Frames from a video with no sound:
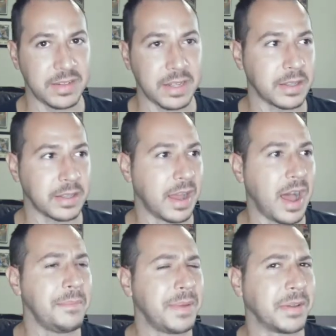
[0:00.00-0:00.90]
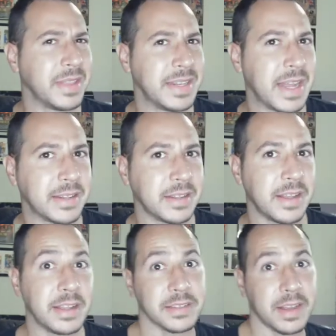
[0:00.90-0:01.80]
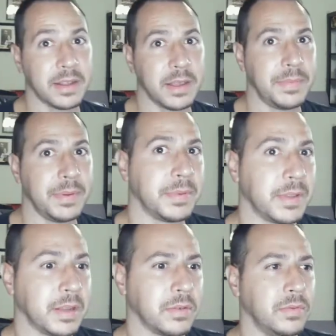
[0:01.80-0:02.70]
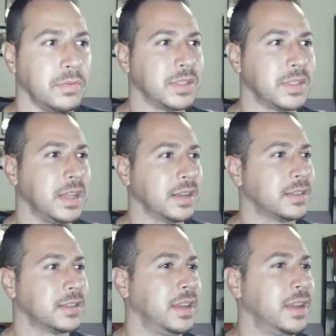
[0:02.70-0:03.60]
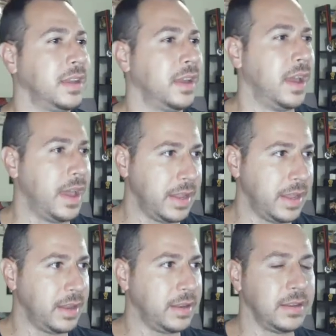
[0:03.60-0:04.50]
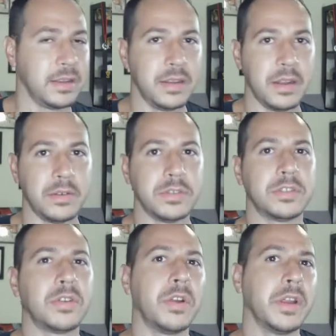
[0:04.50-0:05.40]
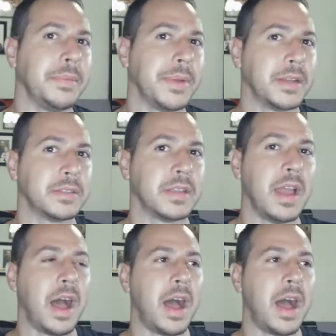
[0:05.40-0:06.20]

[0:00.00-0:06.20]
Dot, dot, dot. I'm big on the dot, dot, dots. Kind of keep people like, ooh, what's next? And then, you know, start your emails.